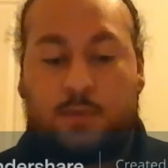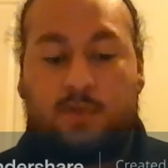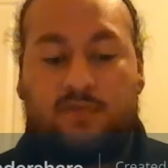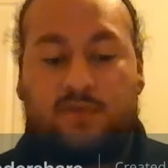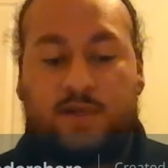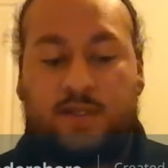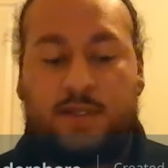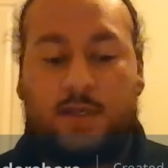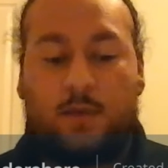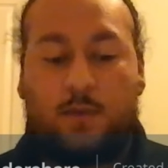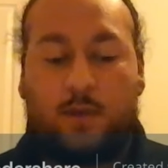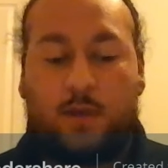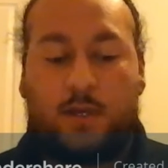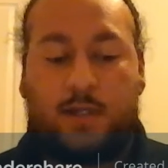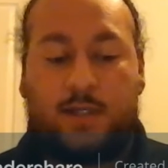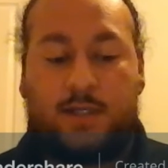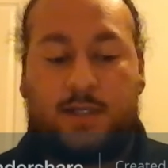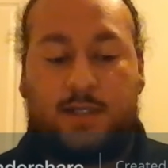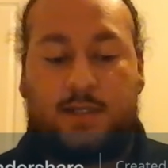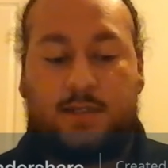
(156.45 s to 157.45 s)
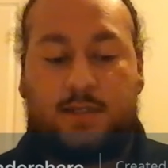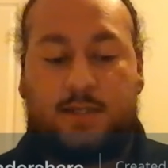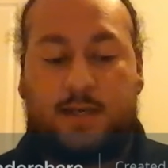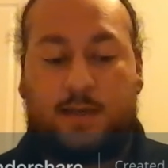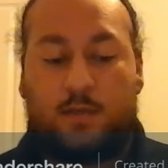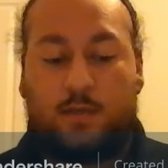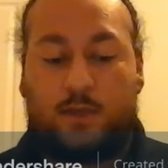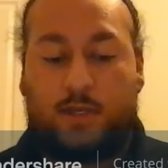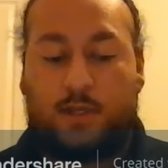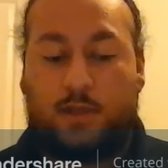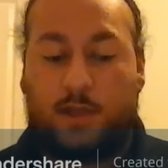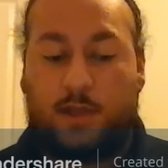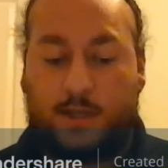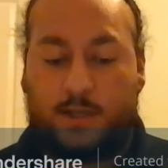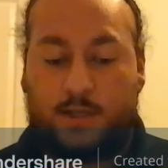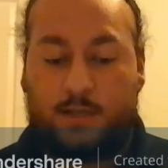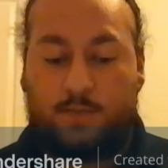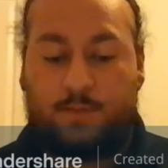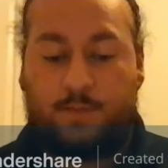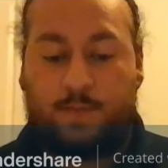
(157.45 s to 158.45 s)
find that one idea that we
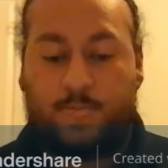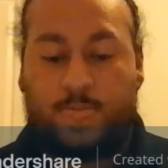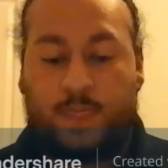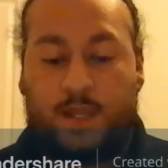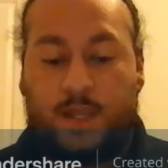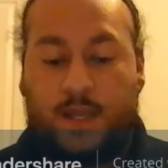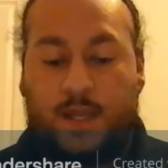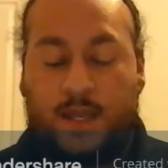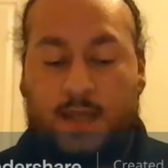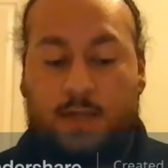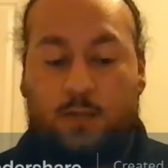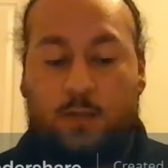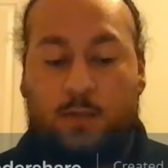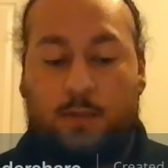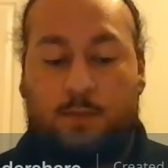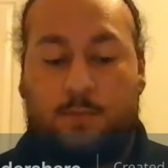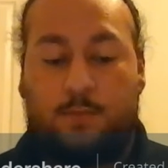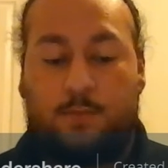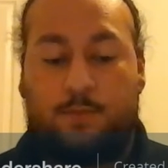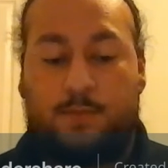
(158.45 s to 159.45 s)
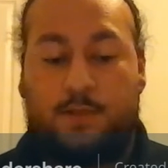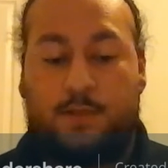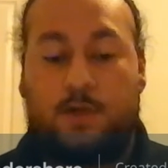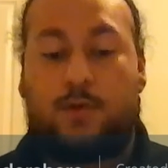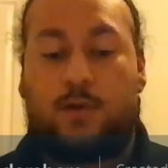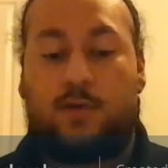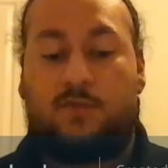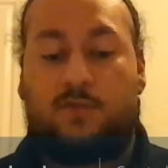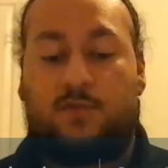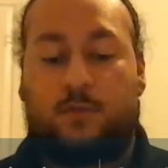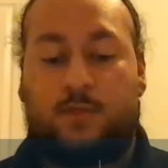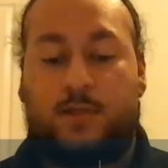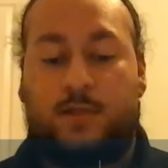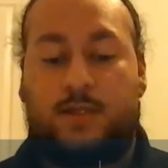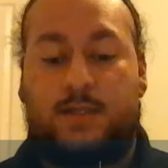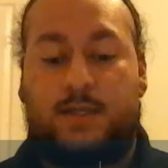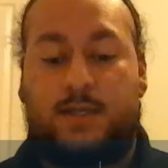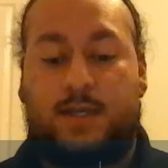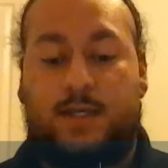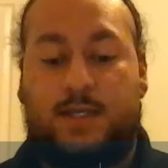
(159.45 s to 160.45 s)
like, and we build on from
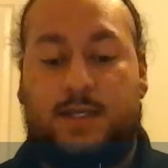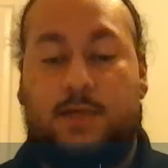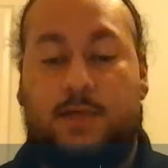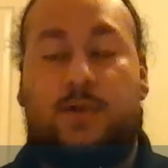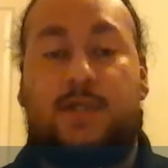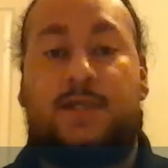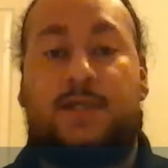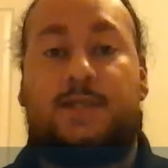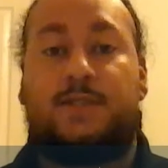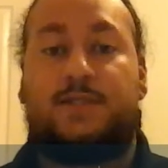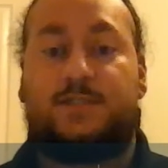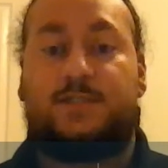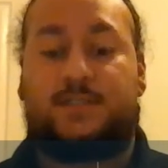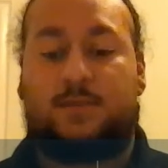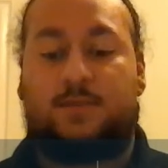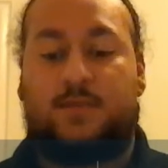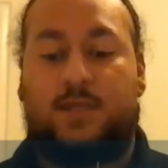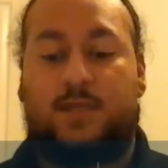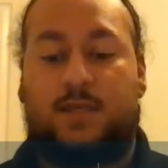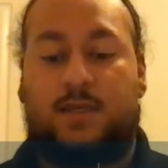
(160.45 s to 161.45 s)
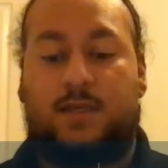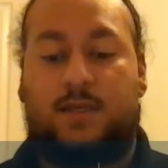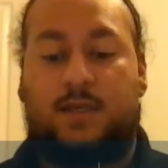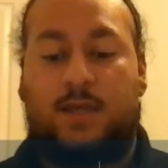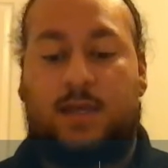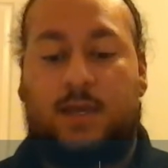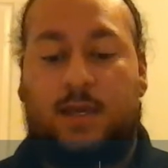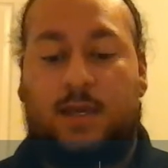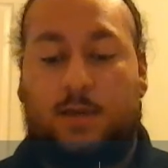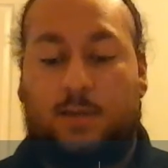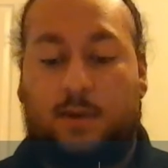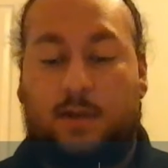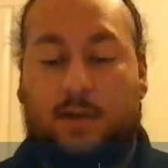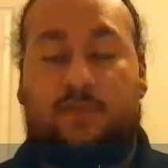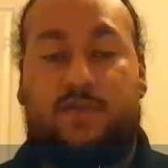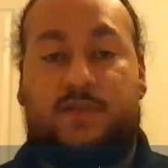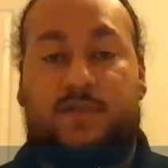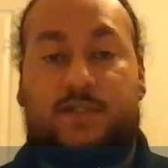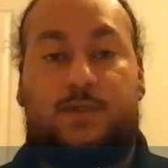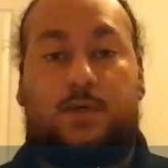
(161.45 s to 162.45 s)
it and yield it into something
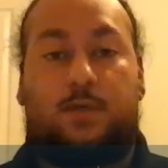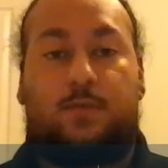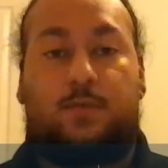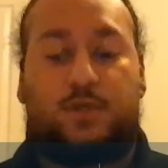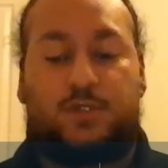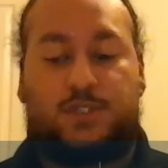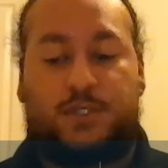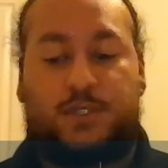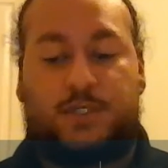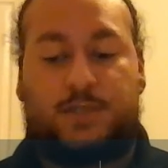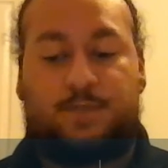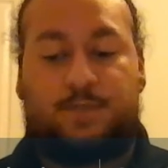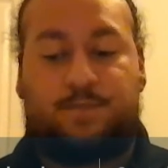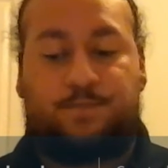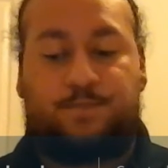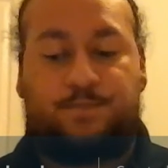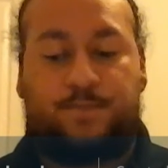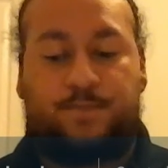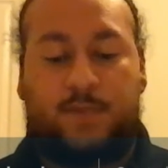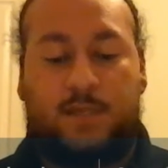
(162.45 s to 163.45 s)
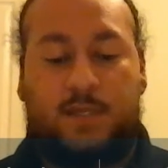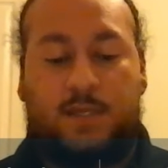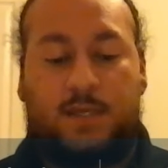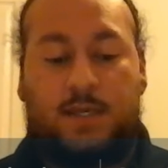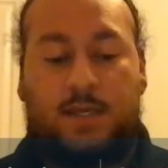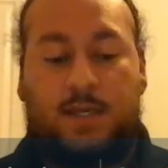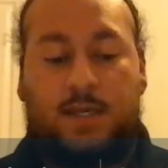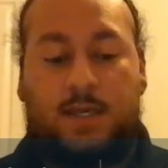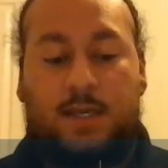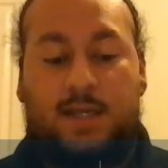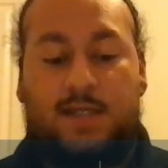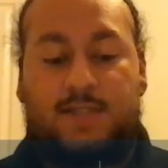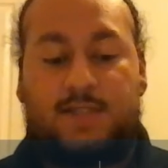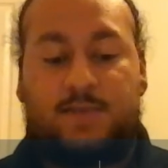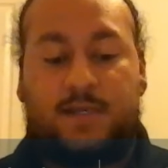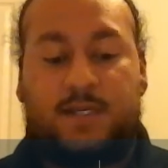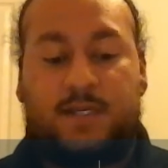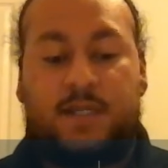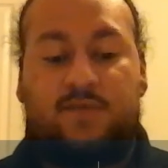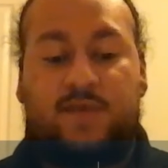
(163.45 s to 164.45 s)
relevant to our project. It
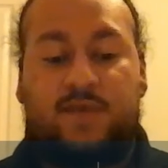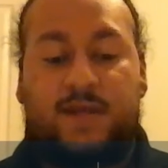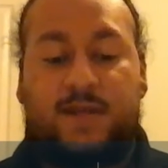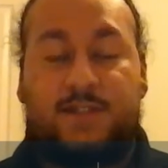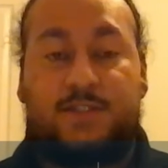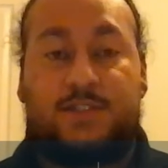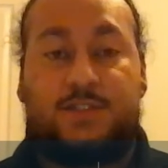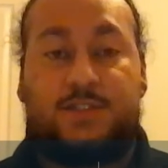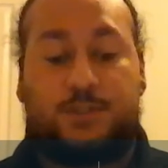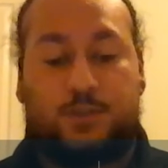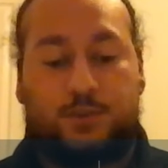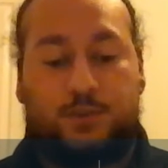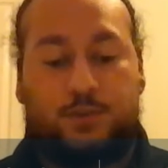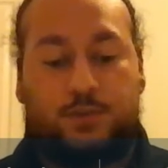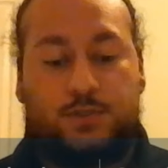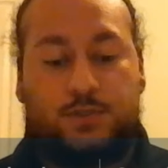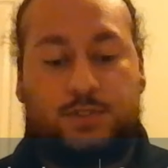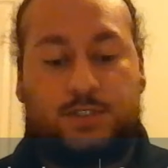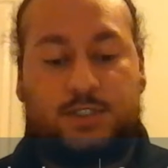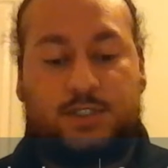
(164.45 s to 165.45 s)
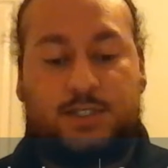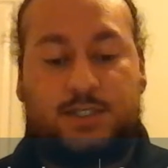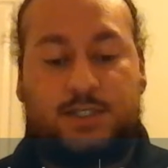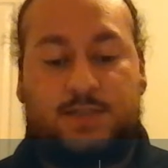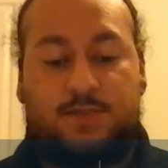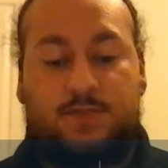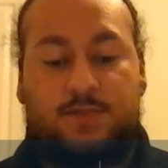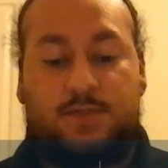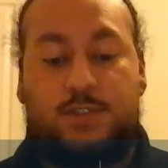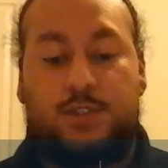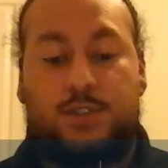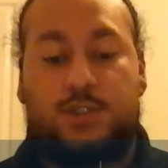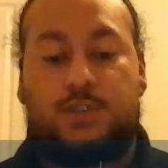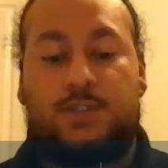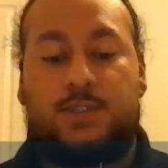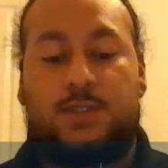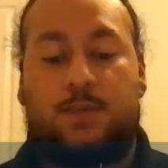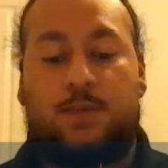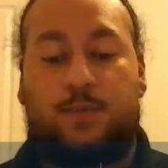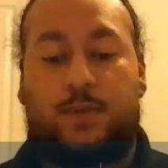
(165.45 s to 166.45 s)
has many advantages too, such as
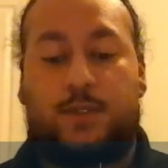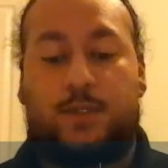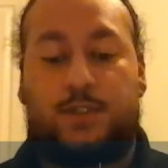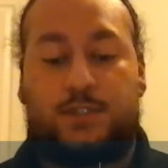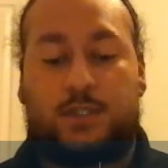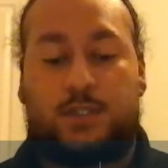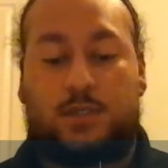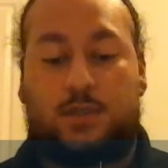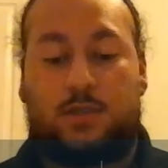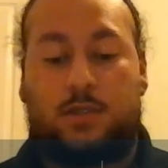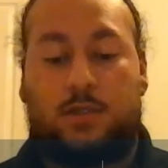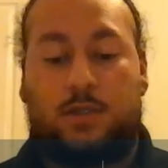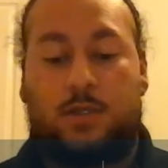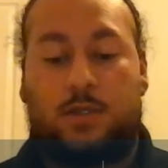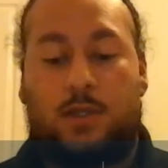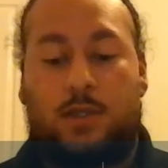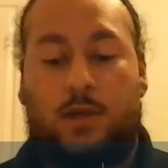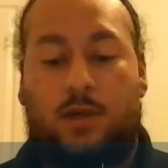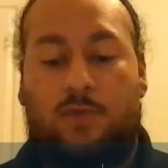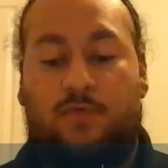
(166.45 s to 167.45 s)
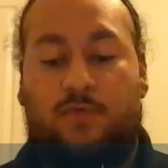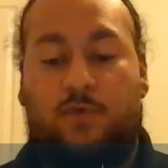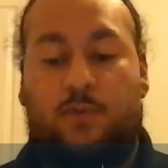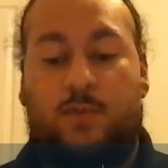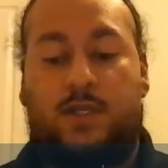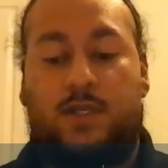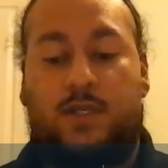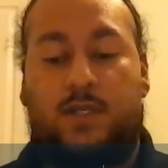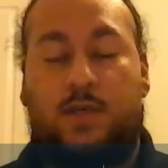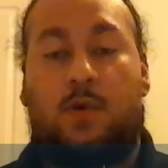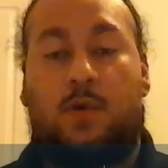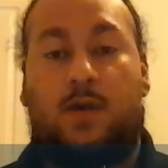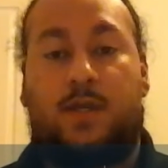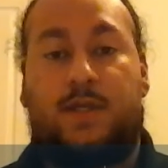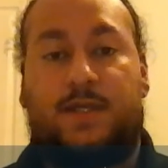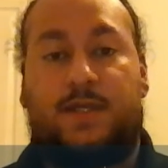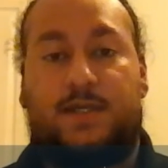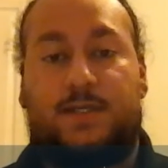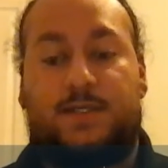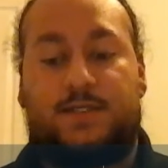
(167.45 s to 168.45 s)
reducing the pressure of forming new
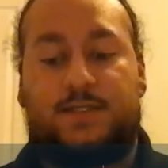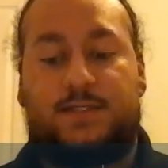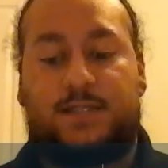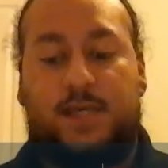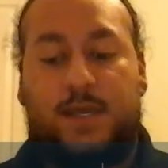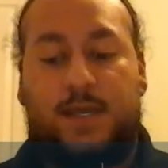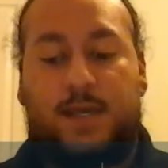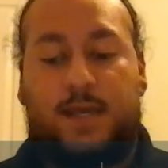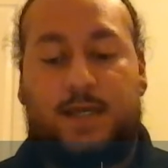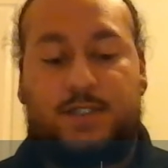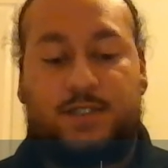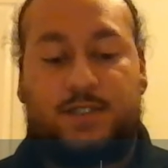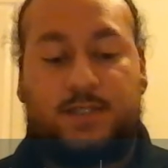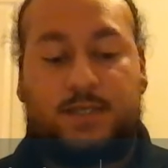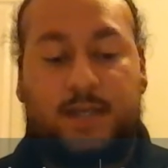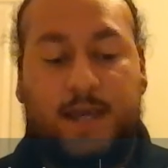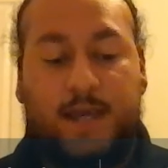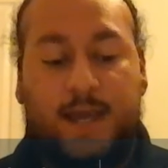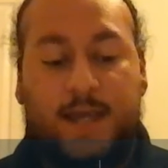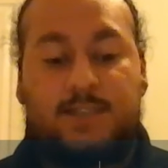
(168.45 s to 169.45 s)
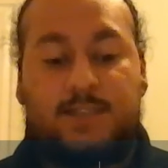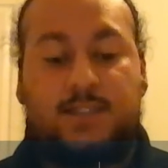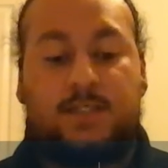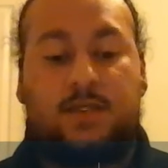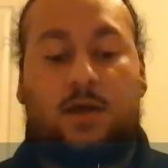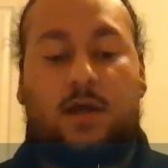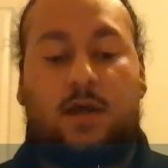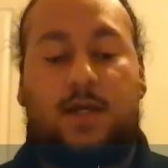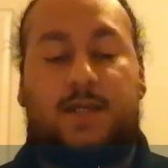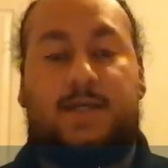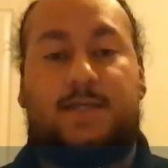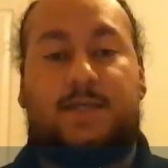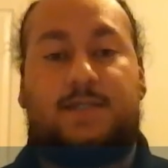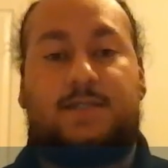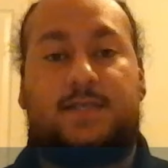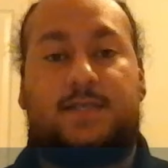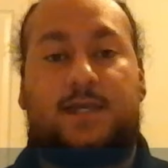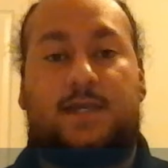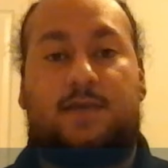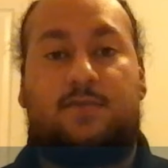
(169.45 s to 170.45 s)
ideas, as you can add to the
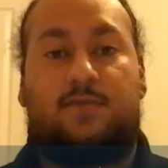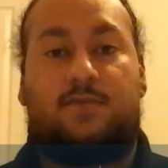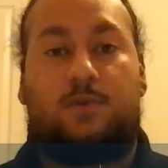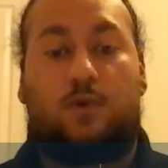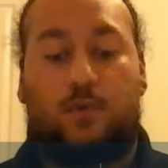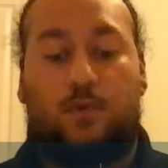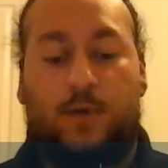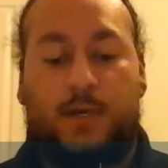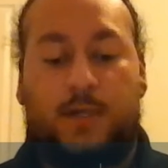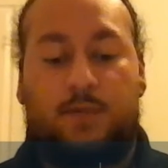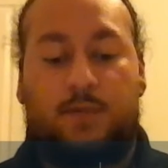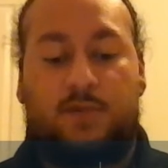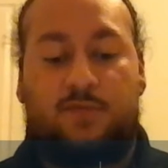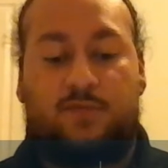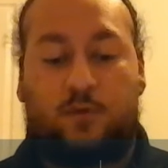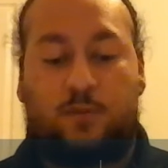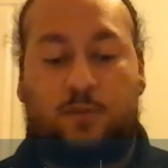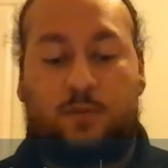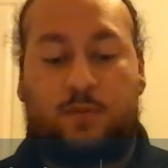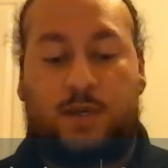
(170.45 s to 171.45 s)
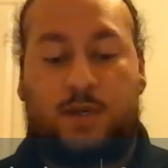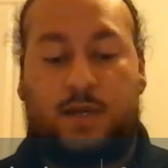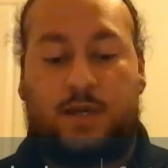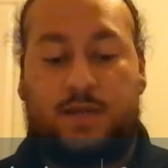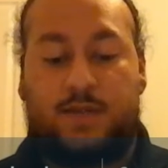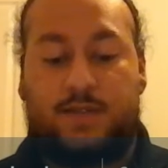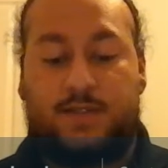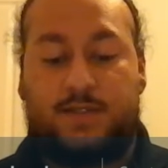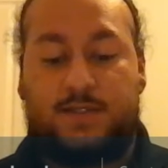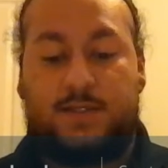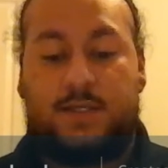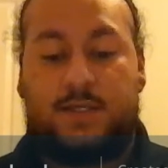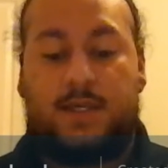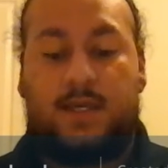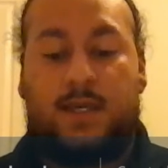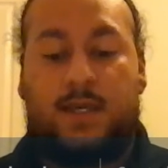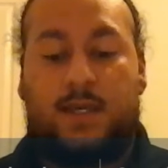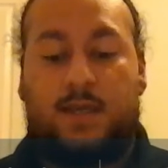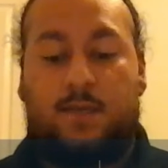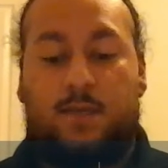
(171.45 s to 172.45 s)
ideas that have already been formed by others,
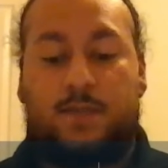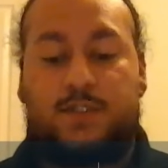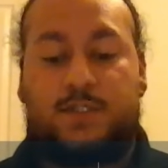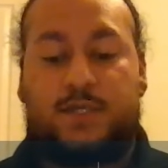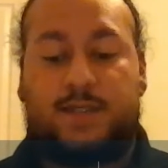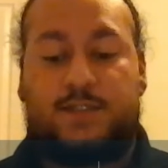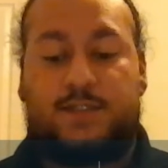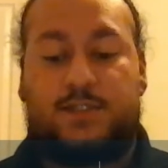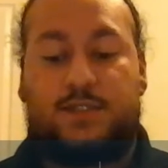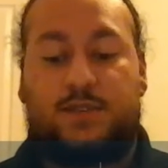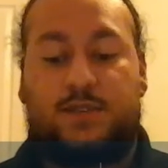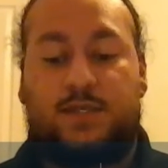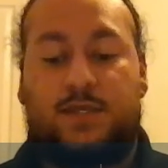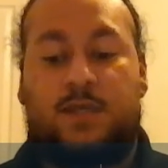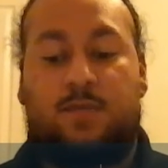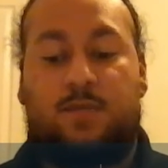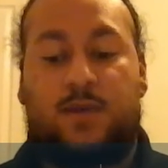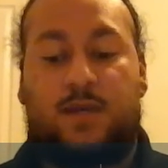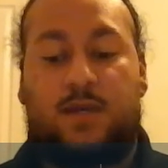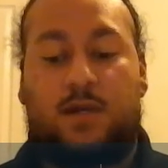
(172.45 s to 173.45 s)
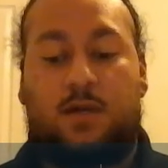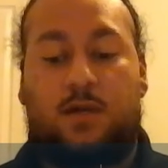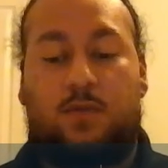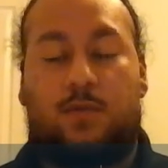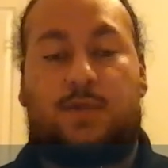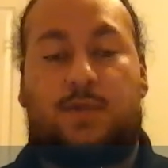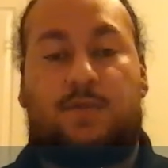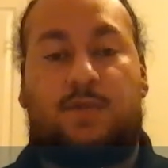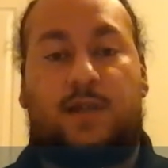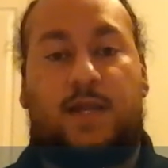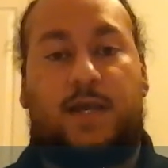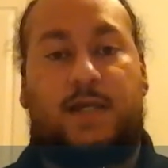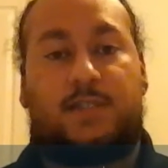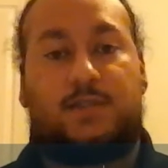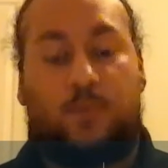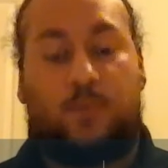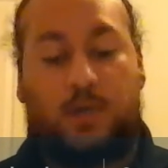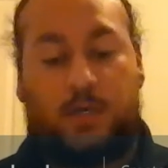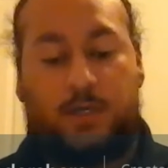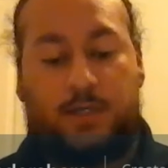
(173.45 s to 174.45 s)
in which case you think better with a
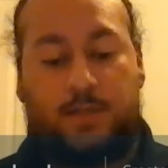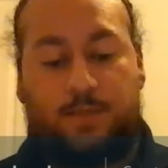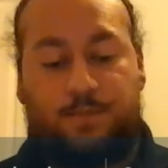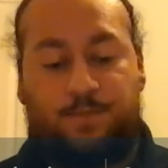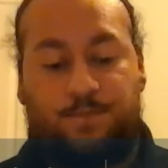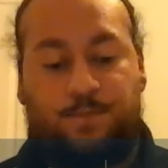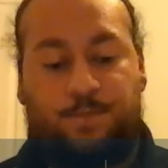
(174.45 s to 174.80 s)
relaxed mind.